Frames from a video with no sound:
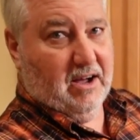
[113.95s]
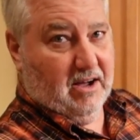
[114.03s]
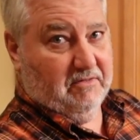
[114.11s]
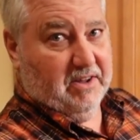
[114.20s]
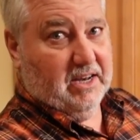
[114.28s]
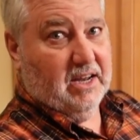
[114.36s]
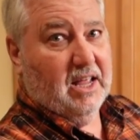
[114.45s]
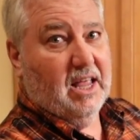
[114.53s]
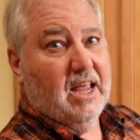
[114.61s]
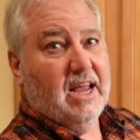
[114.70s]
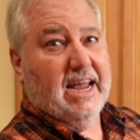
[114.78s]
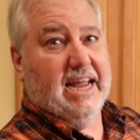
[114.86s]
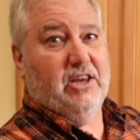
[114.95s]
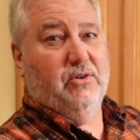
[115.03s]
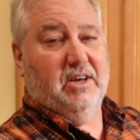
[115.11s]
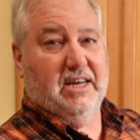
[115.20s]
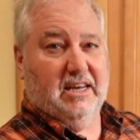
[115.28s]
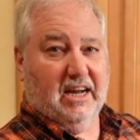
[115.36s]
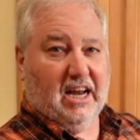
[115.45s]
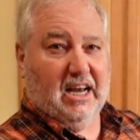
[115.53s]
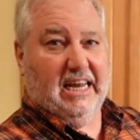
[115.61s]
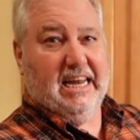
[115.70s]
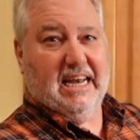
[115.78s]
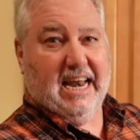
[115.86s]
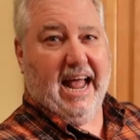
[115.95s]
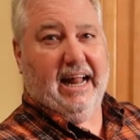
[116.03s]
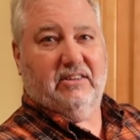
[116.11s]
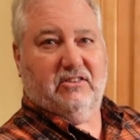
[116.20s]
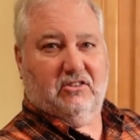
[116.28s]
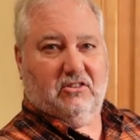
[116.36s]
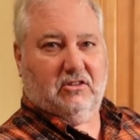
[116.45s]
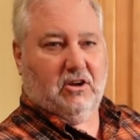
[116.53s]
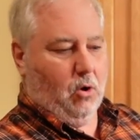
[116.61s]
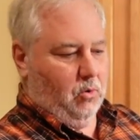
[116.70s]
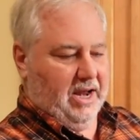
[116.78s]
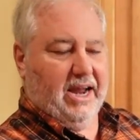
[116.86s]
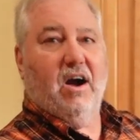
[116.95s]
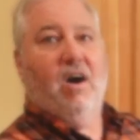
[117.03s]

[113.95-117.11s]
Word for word: oven and you need to clean that coating